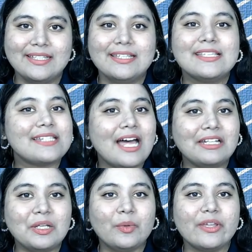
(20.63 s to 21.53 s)

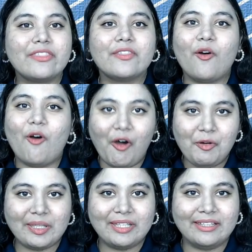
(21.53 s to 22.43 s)
Starting with
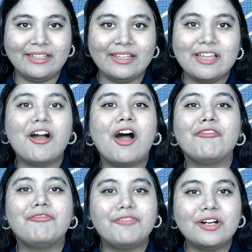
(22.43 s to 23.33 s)
Ohi, our
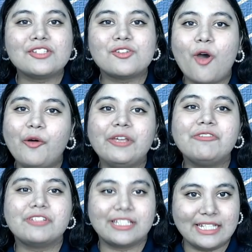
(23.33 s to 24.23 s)
first Ohi for
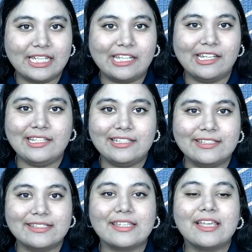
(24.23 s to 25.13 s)
today
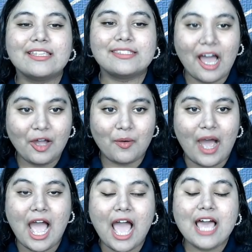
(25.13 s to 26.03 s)
is Sagwa.
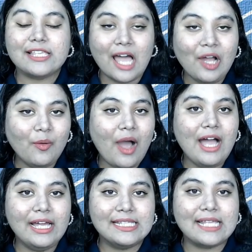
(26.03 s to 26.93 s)
Sagwa
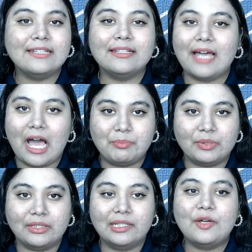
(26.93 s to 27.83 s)
is an apple.
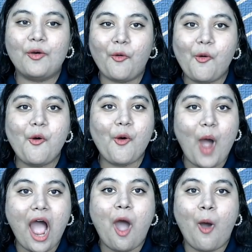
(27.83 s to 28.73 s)

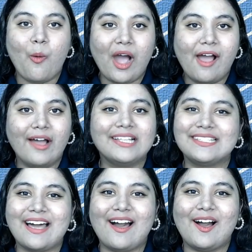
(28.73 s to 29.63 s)
O-A-W-A,
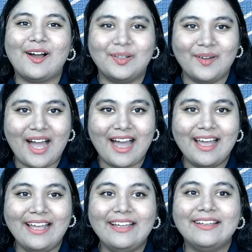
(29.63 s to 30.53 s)
Sagwa.
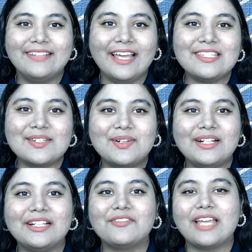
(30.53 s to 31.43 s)
Next
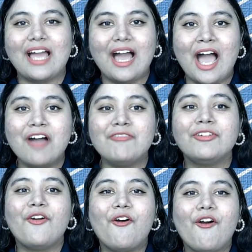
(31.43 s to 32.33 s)
word we have
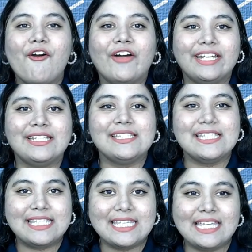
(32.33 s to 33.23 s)

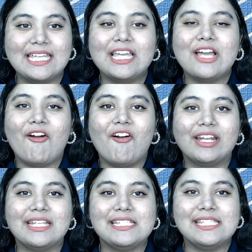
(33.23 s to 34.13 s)
orangey.
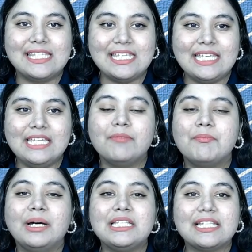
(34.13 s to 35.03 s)
Orangey,
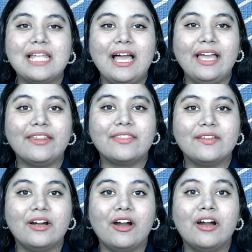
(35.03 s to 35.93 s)
much like
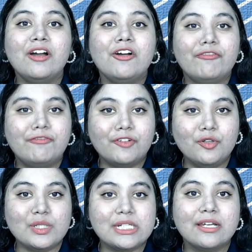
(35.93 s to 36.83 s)
the
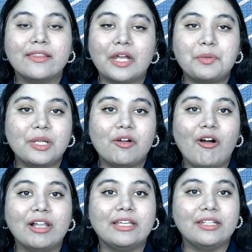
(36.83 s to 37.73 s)
fruit that we
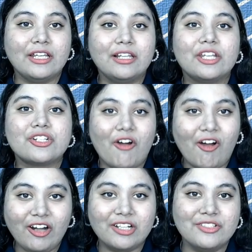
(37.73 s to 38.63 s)
call in English
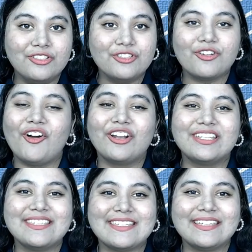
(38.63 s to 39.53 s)
orange,
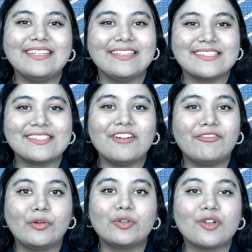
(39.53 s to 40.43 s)
orangey is the
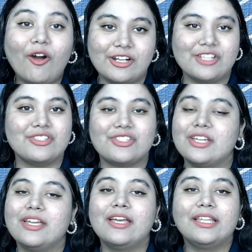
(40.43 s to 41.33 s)
fruit orange.
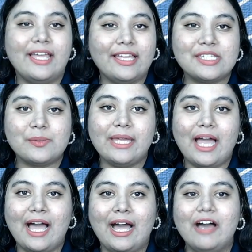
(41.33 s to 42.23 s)
Next we
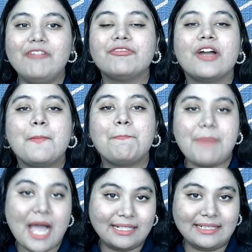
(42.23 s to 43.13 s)
have
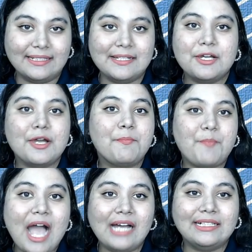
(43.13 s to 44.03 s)
pang.
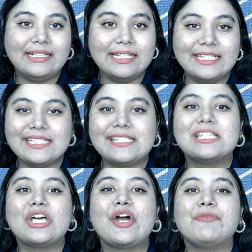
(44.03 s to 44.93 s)
Pang is
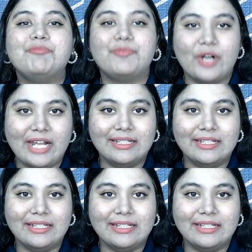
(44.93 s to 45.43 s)
bread.